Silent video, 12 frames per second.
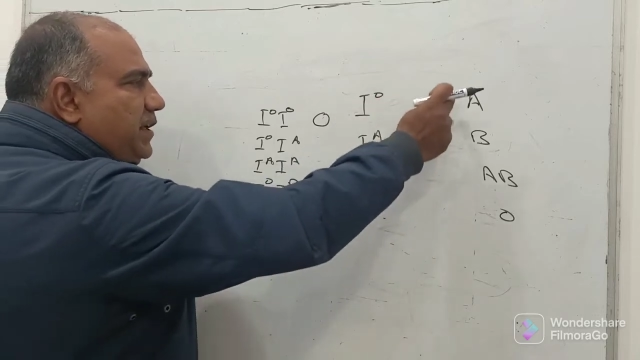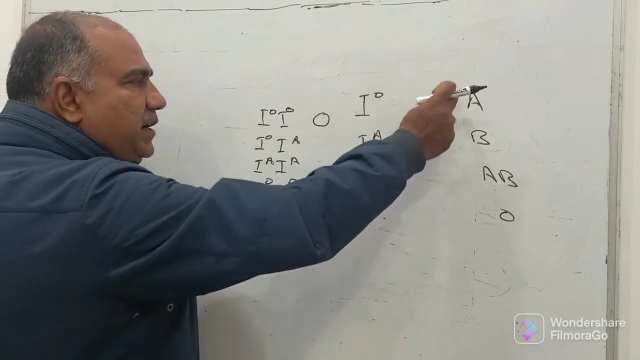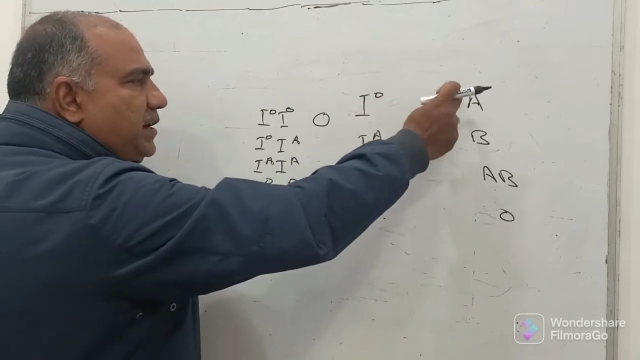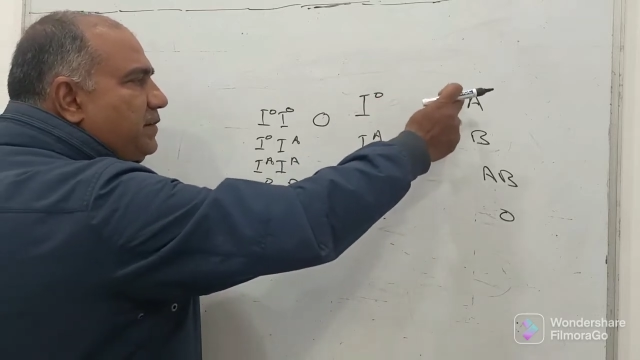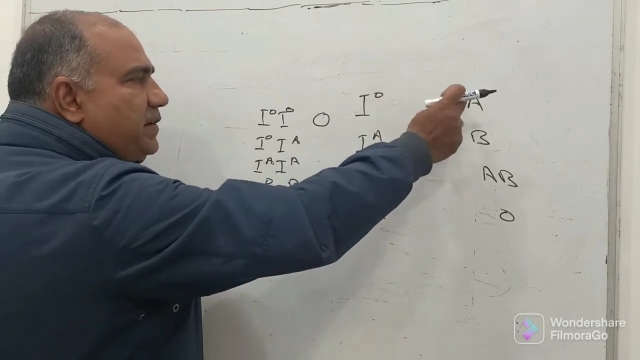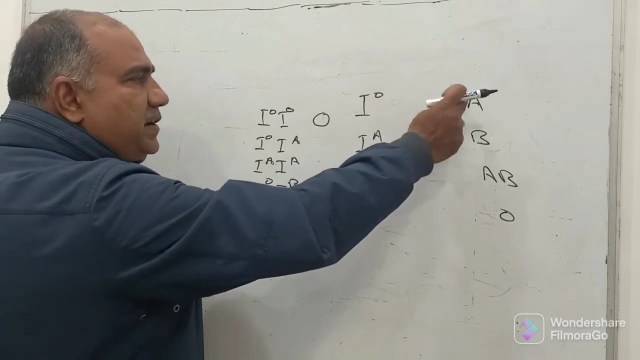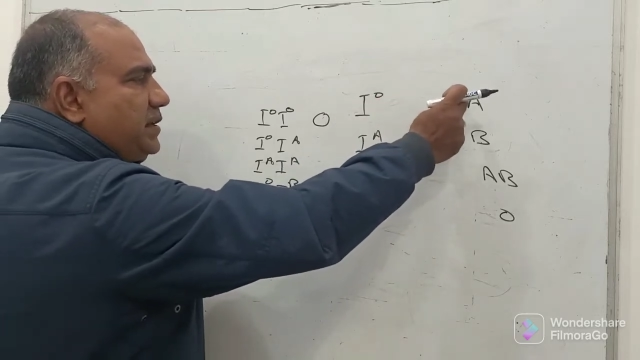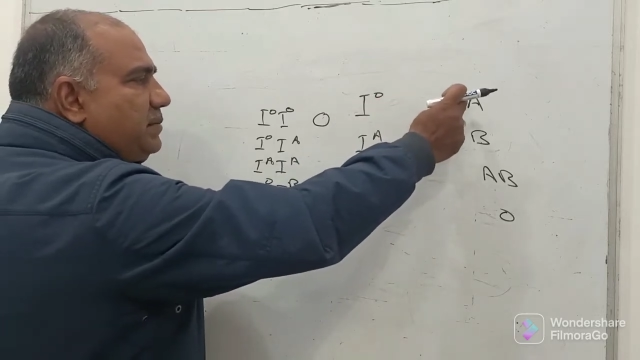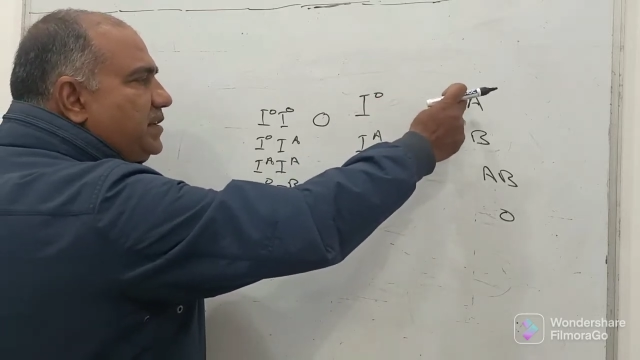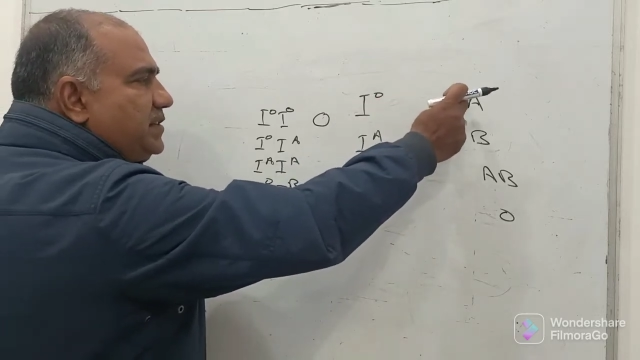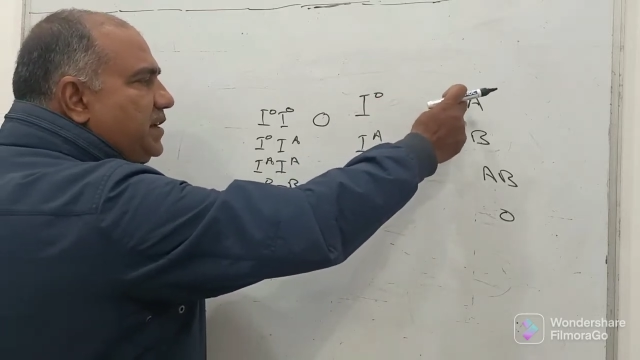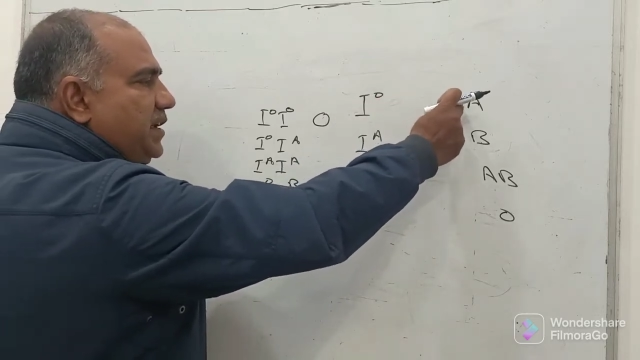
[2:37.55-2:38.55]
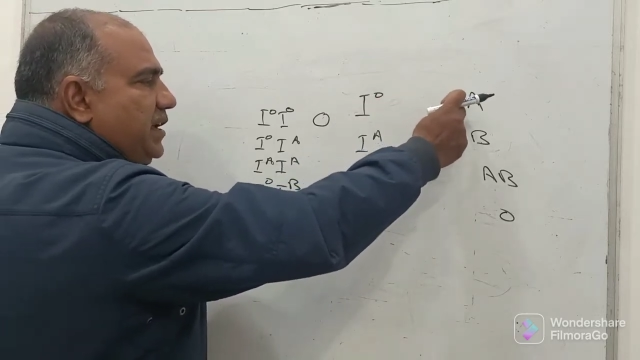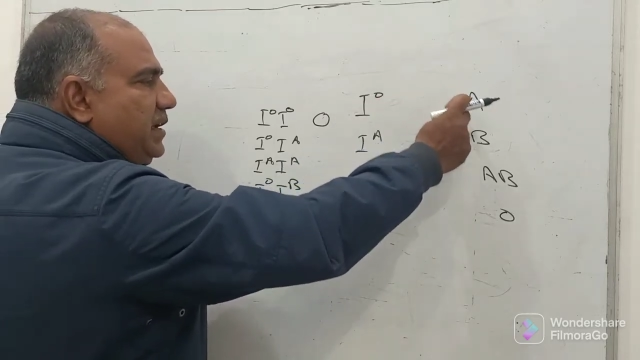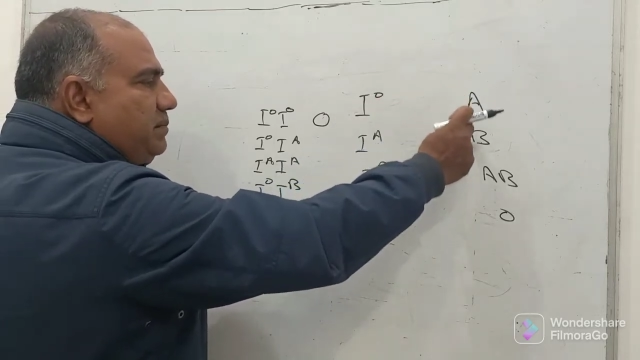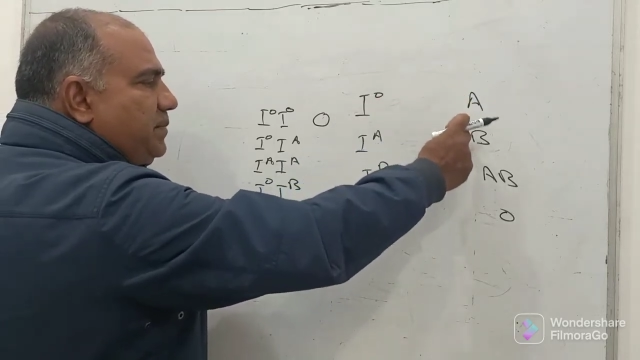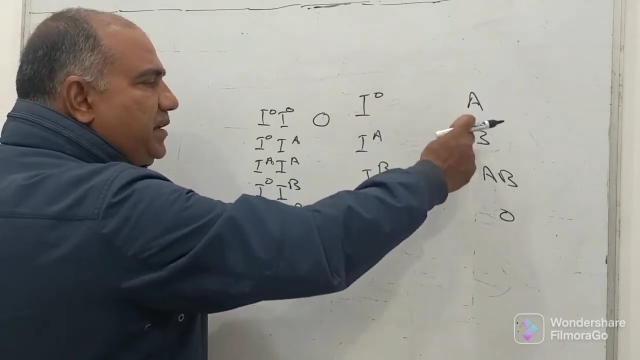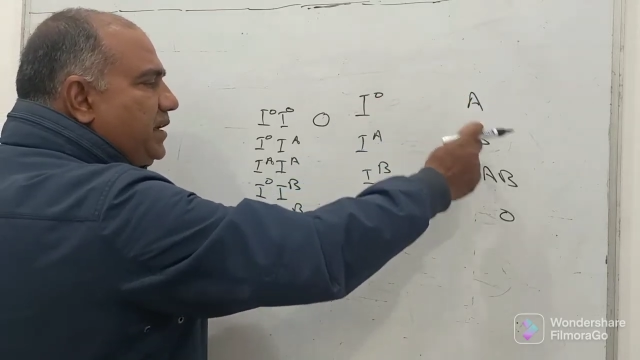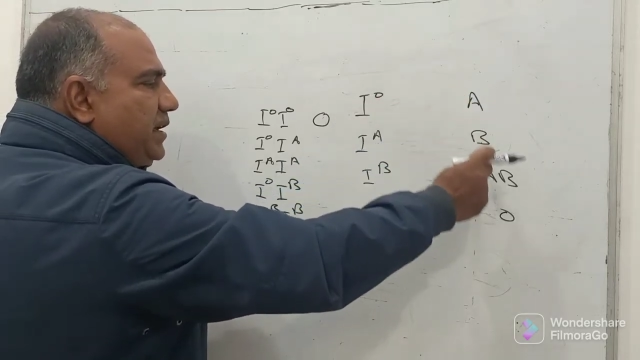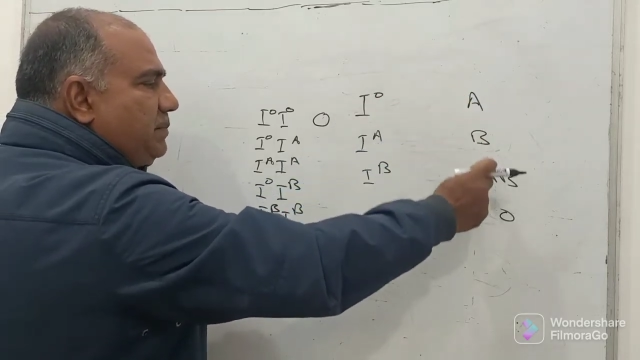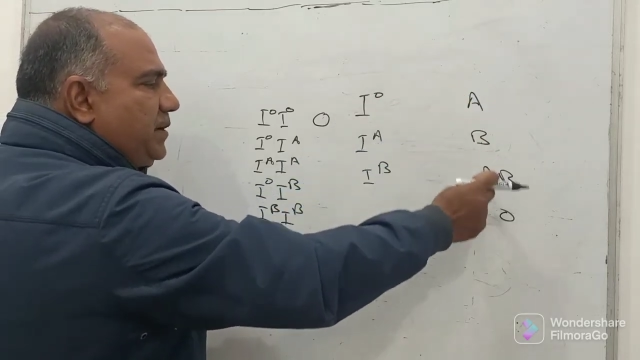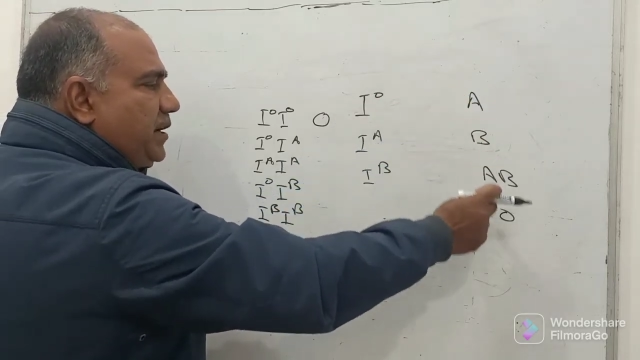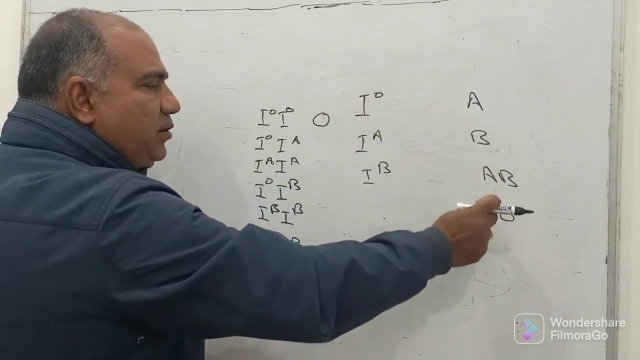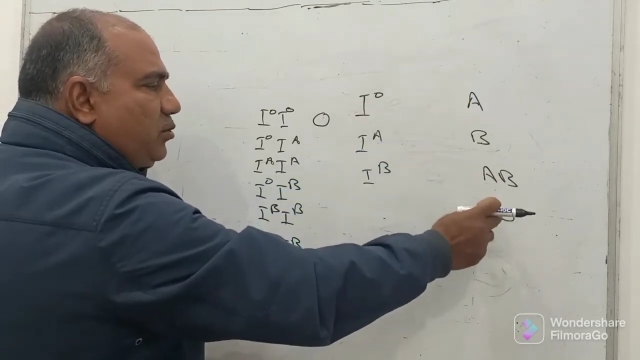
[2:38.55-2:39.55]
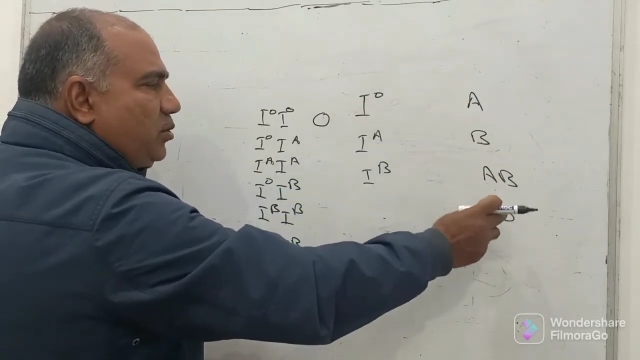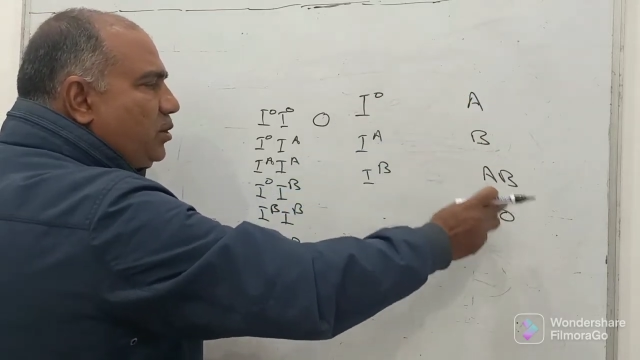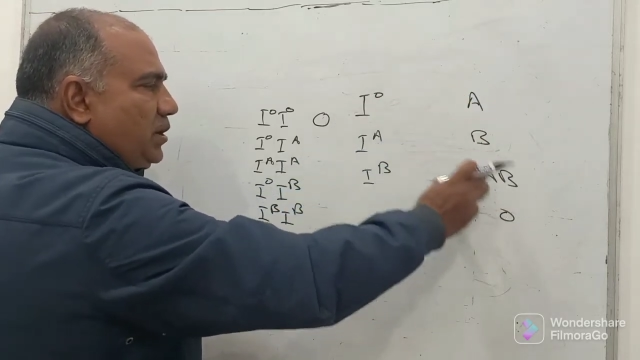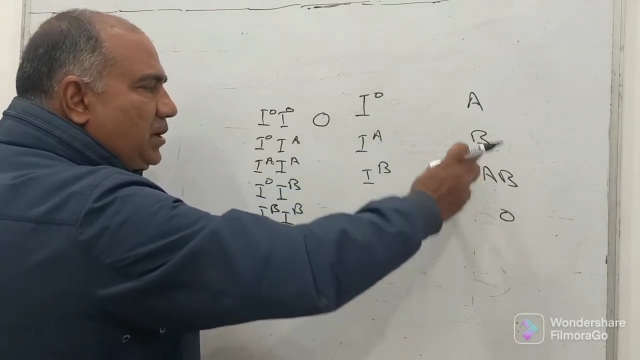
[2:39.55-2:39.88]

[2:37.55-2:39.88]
are referring them as A, B, AB and O,